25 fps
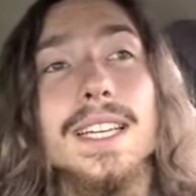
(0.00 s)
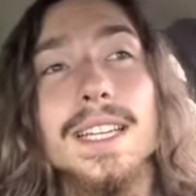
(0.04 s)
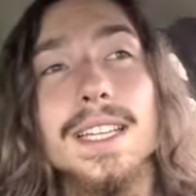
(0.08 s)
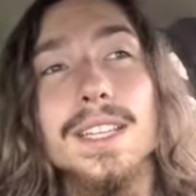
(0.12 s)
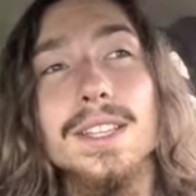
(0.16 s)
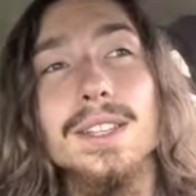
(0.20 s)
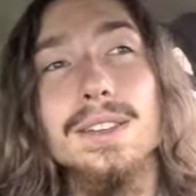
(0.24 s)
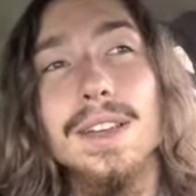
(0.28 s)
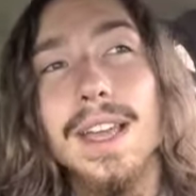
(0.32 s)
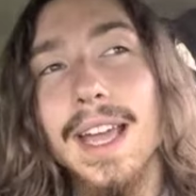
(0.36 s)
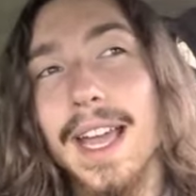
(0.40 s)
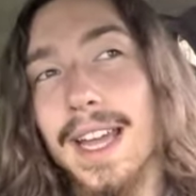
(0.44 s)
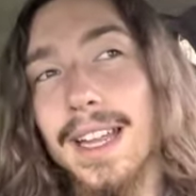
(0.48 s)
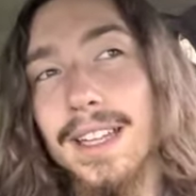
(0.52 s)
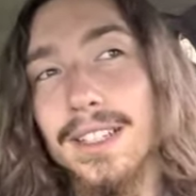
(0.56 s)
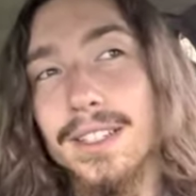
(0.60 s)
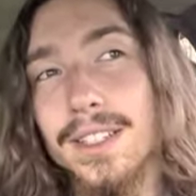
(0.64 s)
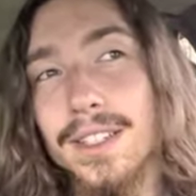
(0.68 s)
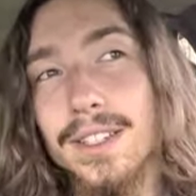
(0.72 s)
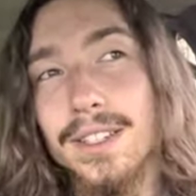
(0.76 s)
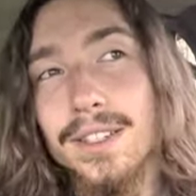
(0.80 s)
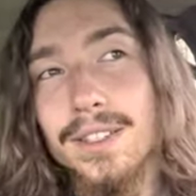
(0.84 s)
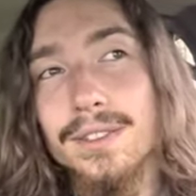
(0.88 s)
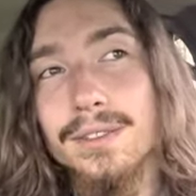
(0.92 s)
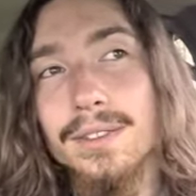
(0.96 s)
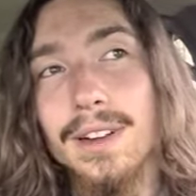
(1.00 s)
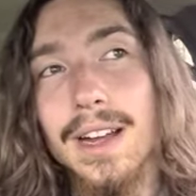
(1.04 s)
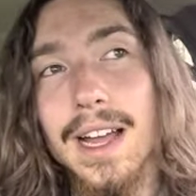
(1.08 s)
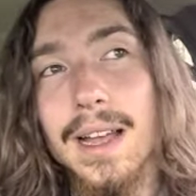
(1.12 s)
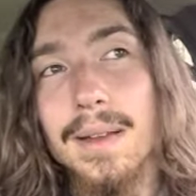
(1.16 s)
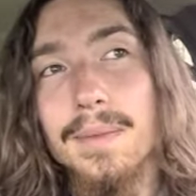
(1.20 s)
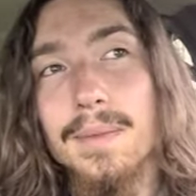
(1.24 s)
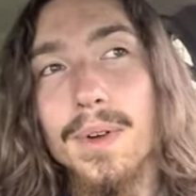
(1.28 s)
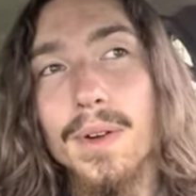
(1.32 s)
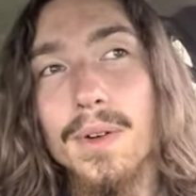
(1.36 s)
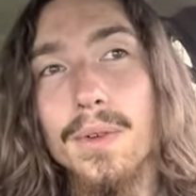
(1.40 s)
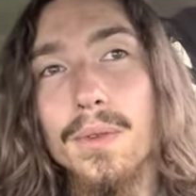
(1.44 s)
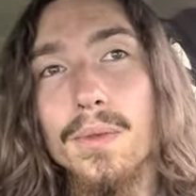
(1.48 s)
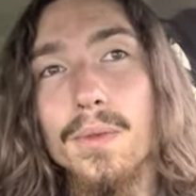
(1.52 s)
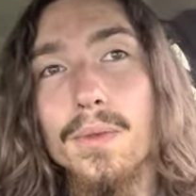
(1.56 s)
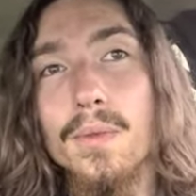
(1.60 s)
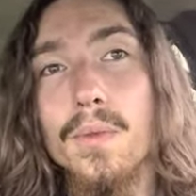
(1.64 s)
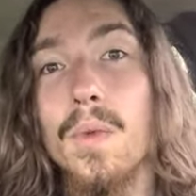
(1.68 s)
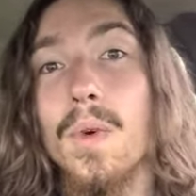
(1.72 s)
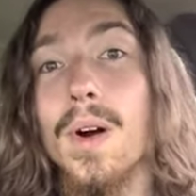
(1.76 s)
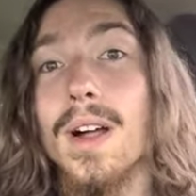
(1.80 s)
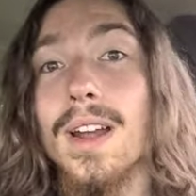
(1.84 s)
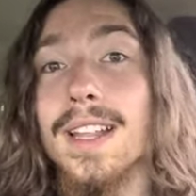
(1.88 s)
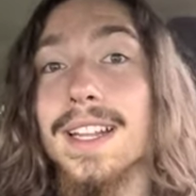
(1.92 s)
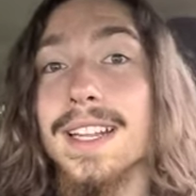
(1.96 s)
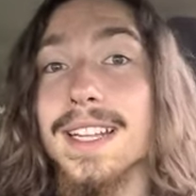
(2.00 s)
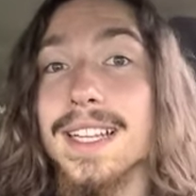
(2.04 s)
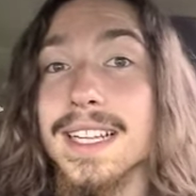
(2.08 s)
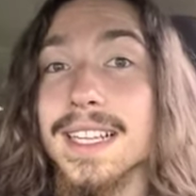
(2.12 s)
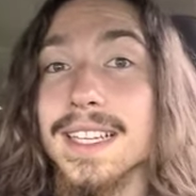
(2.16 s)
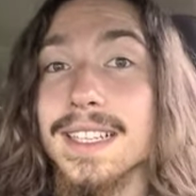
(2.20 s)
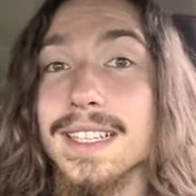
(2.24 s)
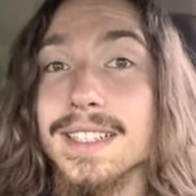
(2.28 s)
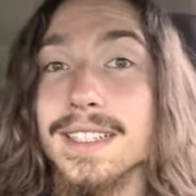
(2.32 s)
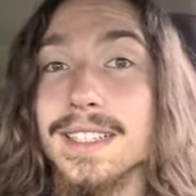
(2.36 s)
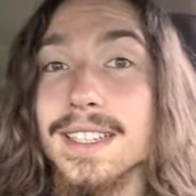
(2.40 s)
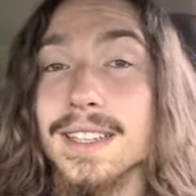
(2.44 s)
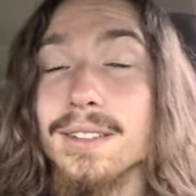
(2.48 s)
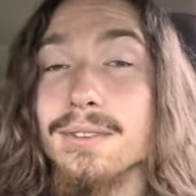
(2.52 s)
You can't actually describe what it is.